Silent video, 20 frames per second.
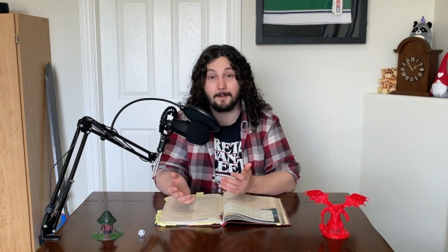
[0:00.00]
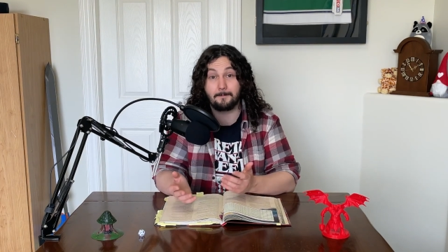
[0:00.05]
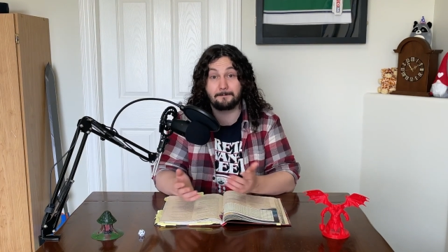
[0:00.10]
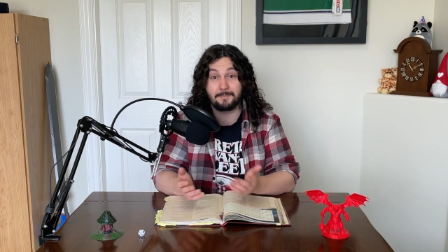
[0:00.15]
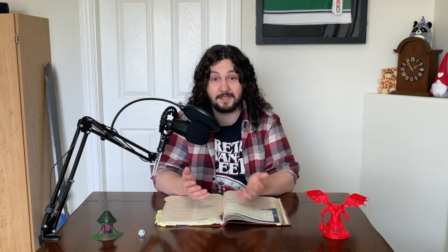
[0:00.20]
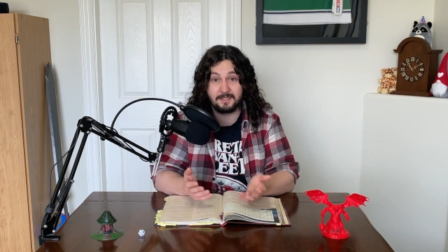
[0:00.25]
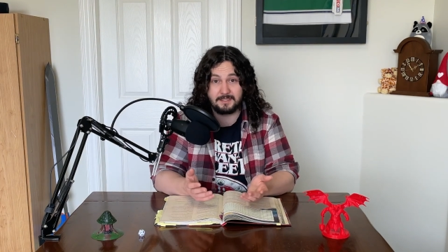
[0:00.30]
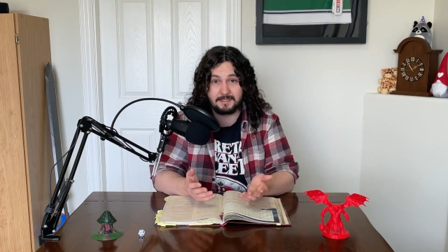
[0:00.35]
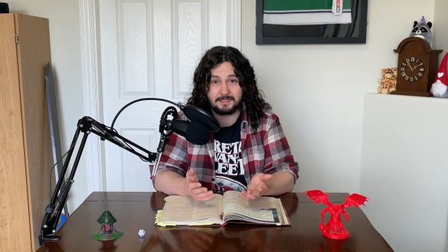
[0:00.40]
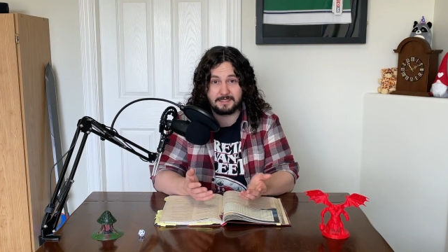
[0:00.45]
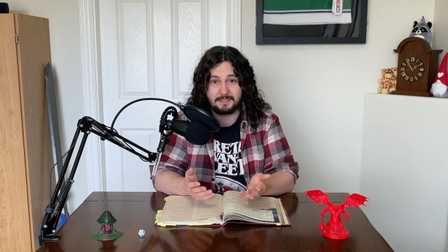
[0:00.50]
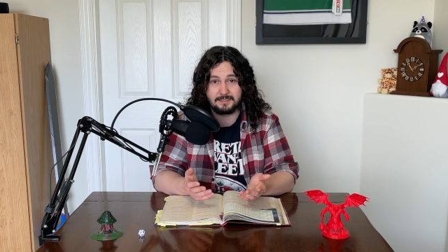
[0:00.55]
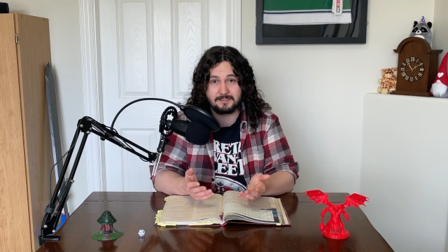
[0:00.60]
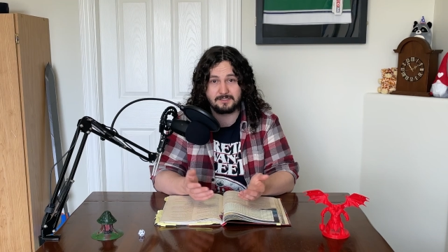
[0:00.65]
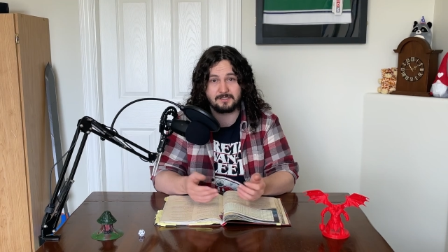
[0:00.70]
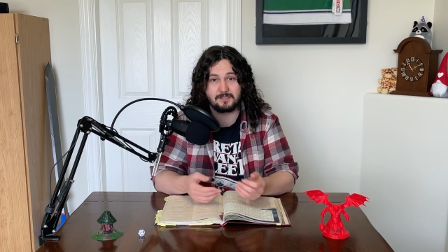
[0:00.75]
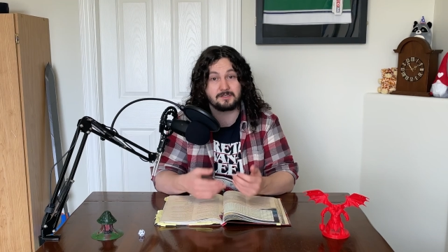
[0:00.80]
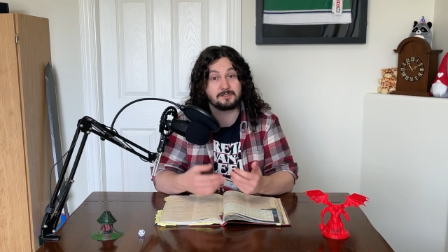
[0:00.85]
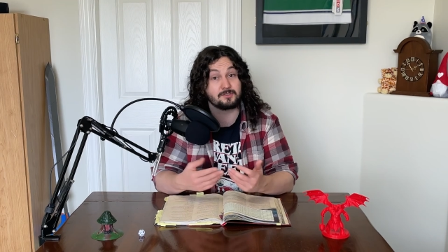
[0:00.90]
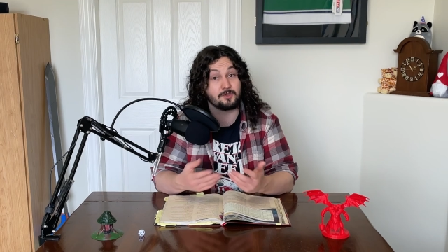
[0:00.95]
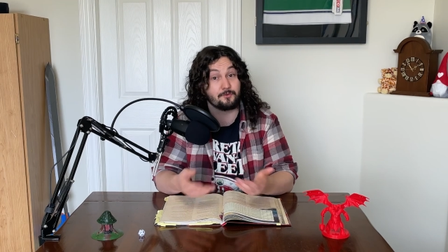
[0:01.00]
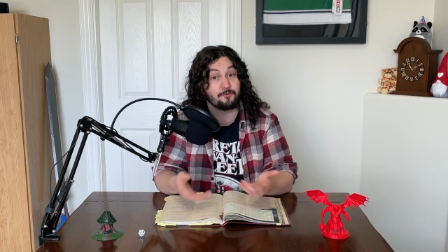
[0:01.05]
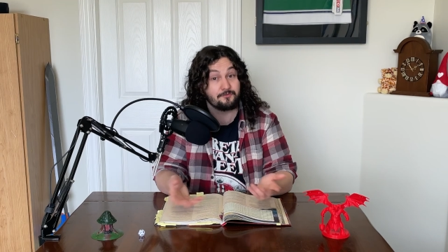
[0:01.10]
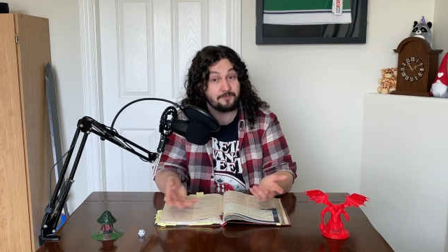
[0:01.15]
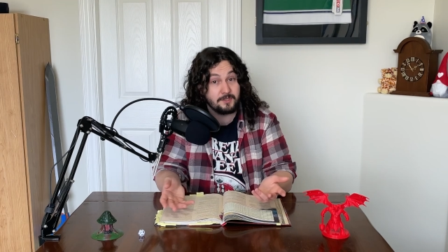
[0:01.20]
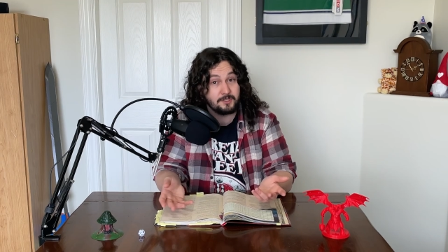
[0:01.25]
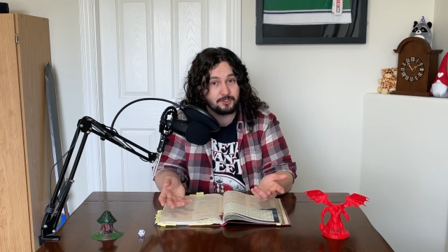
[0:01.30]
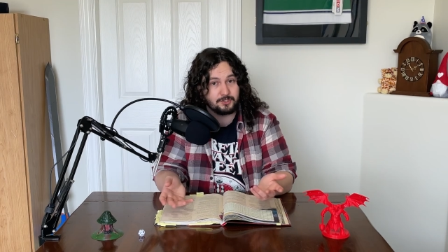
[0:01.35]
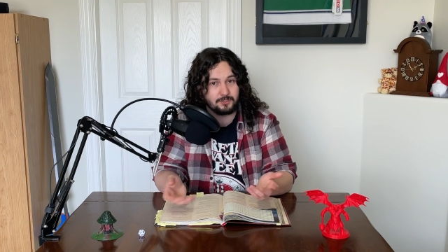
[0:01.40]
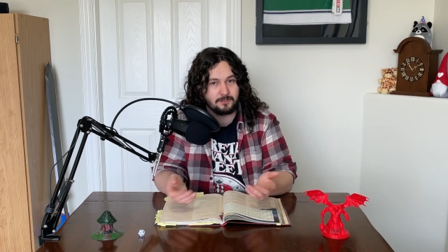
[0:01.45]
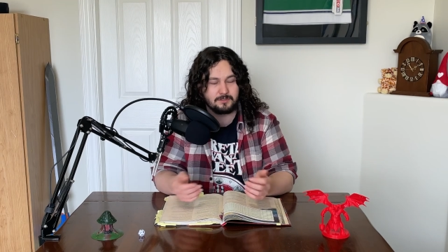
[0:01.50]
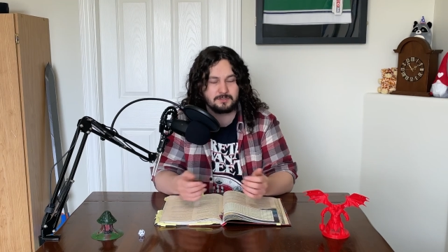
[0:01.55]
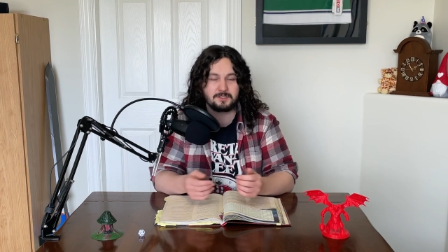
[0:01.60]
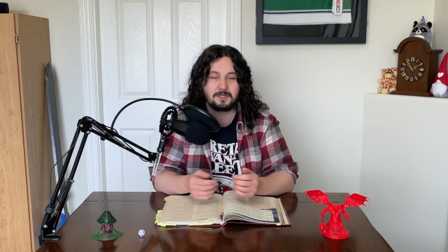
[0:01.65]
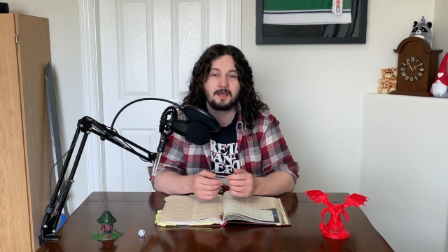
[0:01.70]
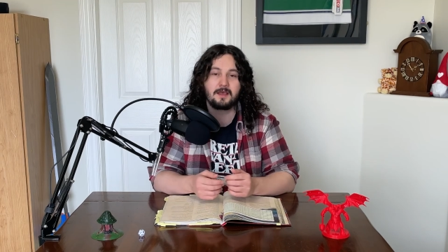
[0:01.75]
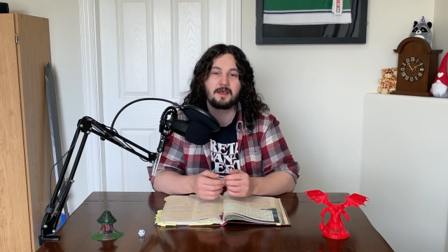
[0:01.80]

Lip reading: abilities, so features,